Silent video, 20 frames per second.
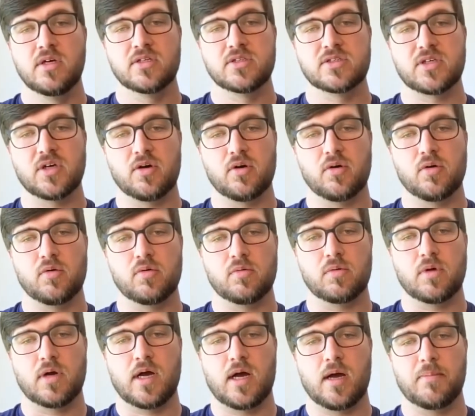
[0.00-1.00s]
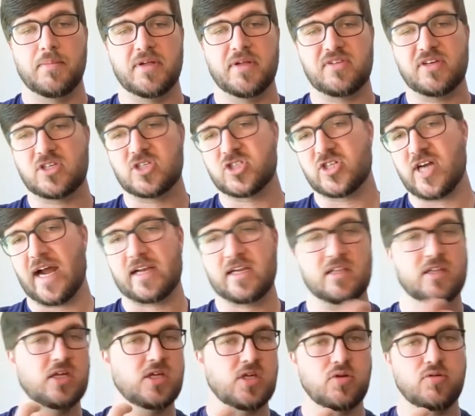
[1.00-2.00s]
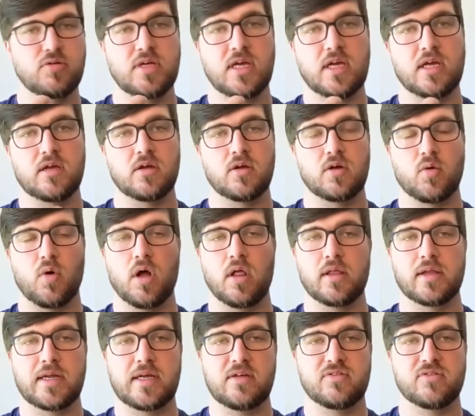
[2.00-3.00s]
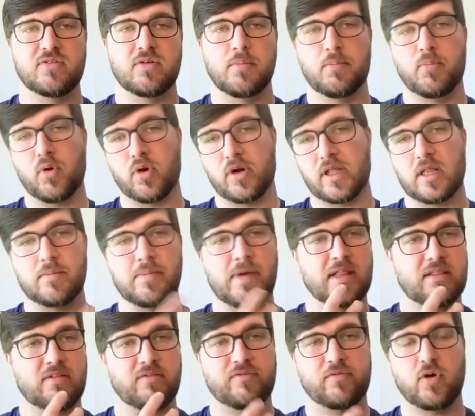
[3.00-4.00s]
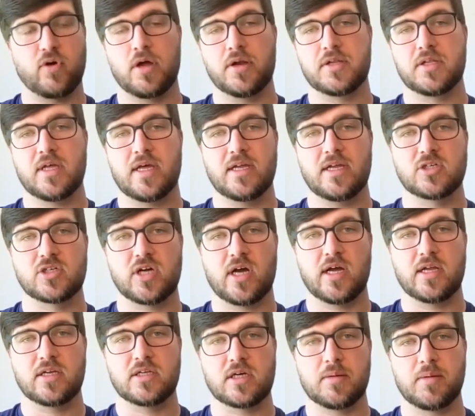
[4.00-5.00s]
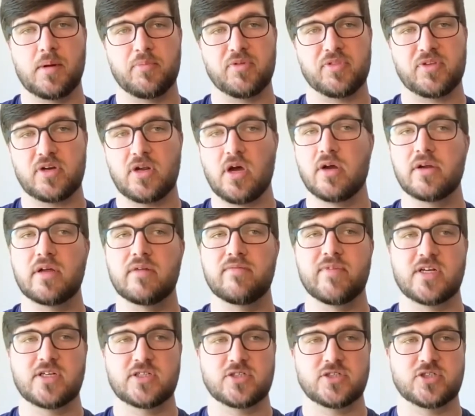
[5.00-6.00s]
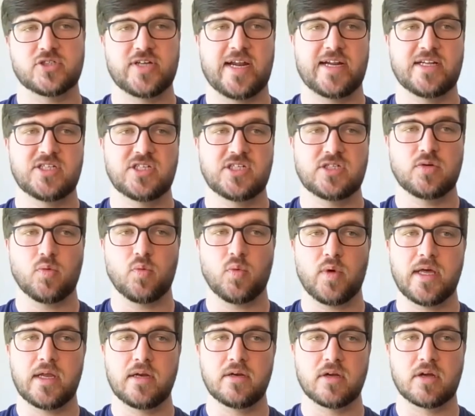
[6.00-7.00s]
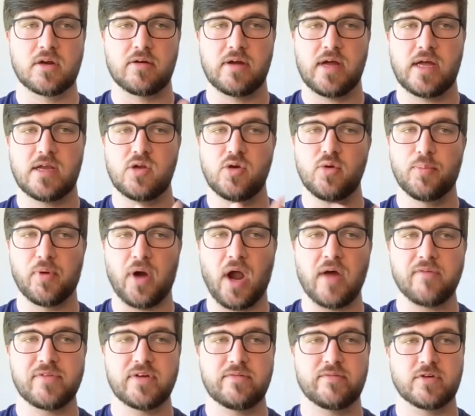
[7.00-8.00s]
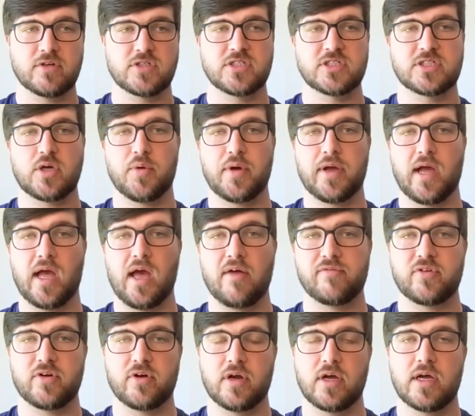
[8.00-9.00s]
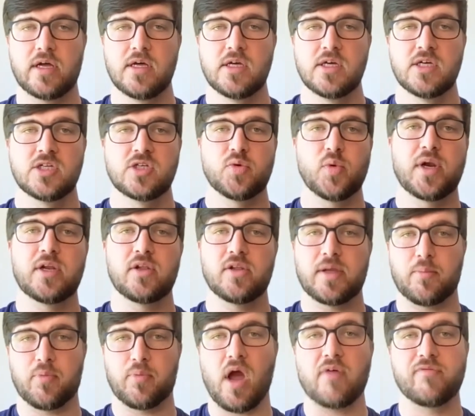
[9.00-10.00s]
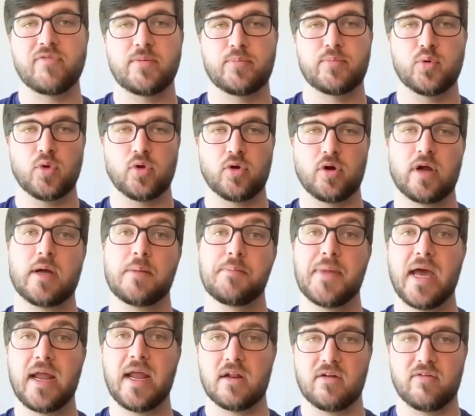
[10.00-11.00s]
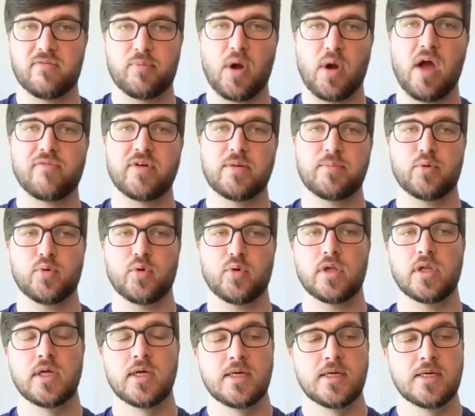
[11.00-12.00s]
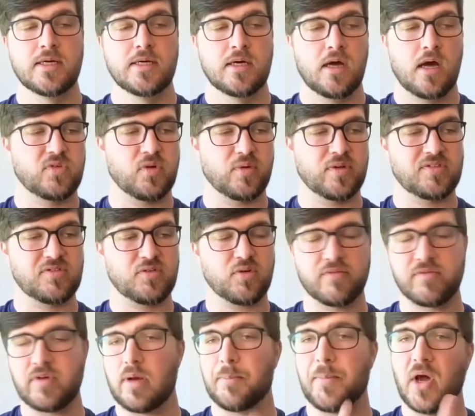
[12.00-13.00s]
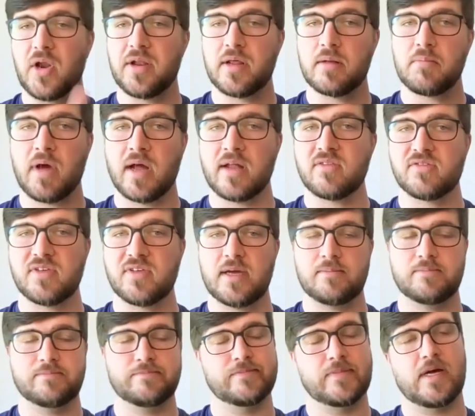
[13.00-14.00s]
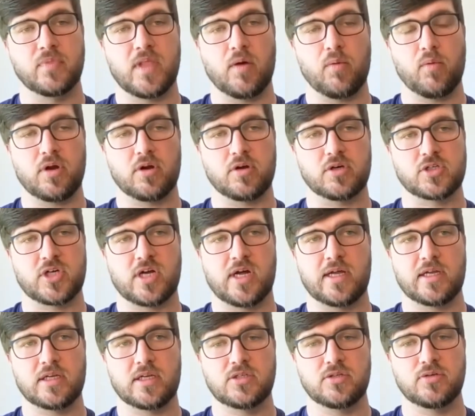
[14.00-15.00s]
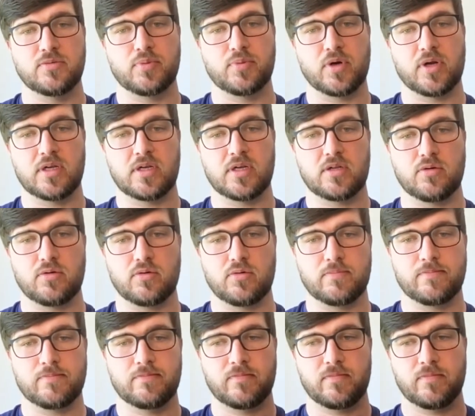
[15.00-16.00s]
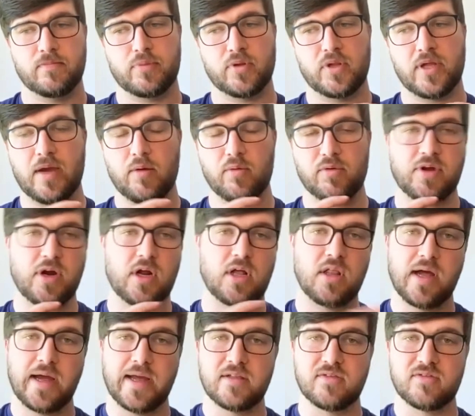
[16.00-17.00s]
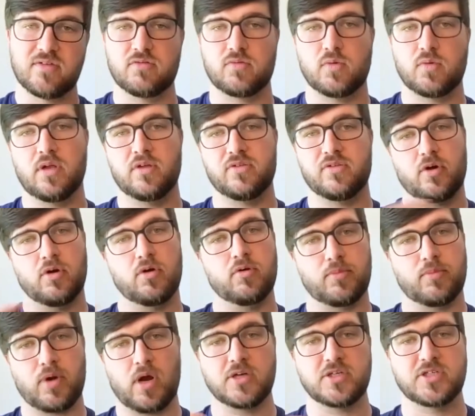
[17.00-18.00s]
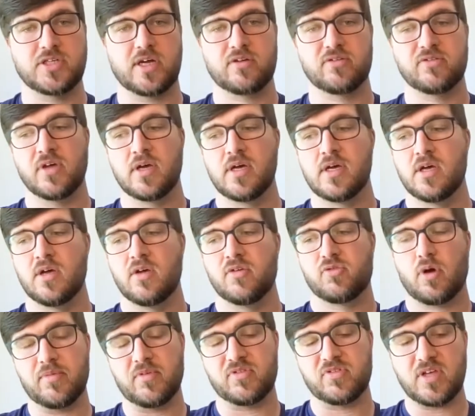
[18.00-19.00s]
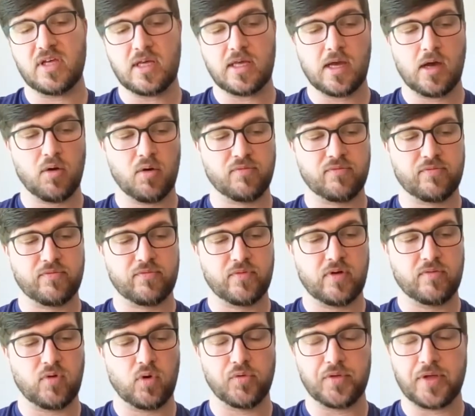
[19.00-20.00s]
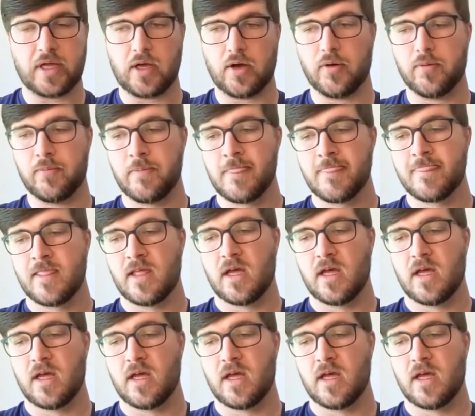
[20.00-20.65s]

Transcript: So it's extracting the unique qualities, putting them at the front, and trying to come up with an unconventional strategy to win, to create new profit versus going after a dwindling profit pool or a competitive profit pool. So it's sort of an abundant mindset that we are trying to put into play with our clients as well as our own projects. So I'm the CEO of OnlyCo.